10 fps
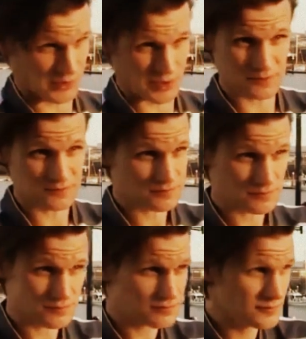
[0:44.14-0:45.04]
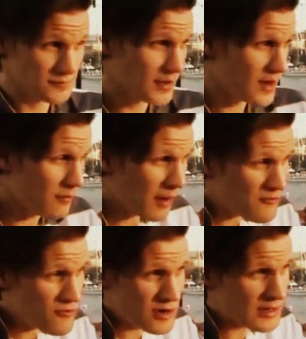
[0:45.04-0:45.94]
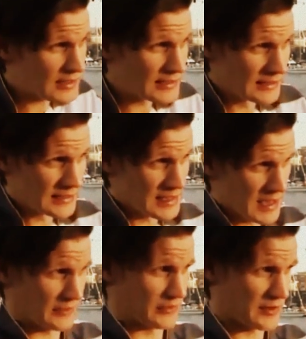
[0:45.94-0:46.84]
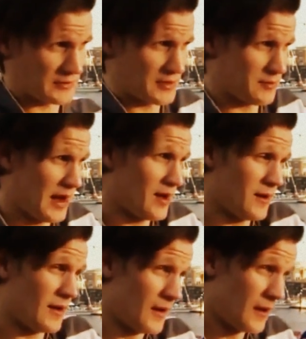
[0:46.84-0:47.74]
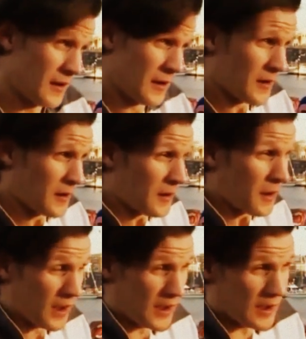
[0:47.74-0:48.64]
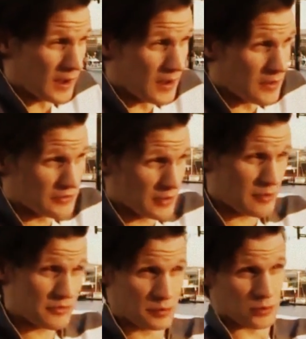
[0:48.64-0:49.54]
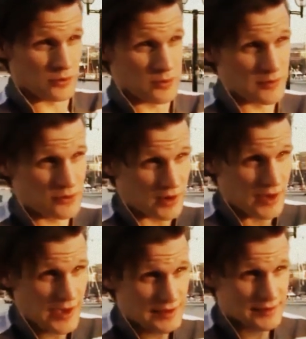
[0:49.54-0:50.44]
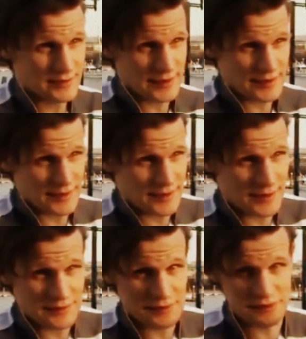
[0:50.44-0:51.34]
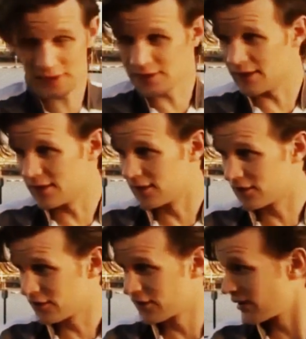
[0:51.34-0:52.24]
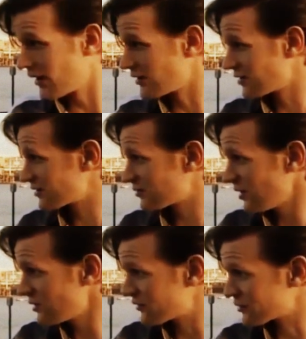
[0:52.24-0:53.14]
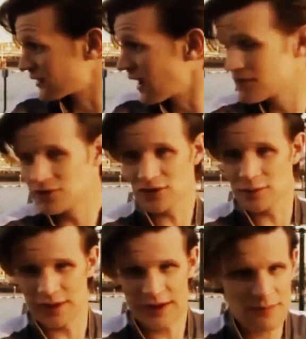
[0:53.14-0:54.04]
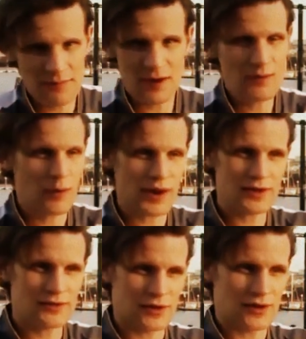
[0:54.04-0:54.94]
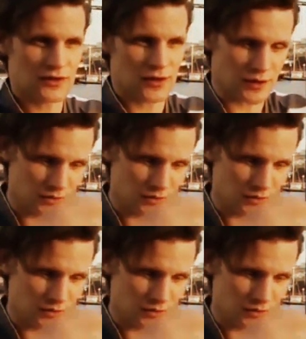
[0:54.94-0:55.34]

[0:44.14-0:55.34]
as well, I'm really excited about the summer of sport that we've got ahead, and I think things like this are just wonderful. And the Jubilee, I'm way into a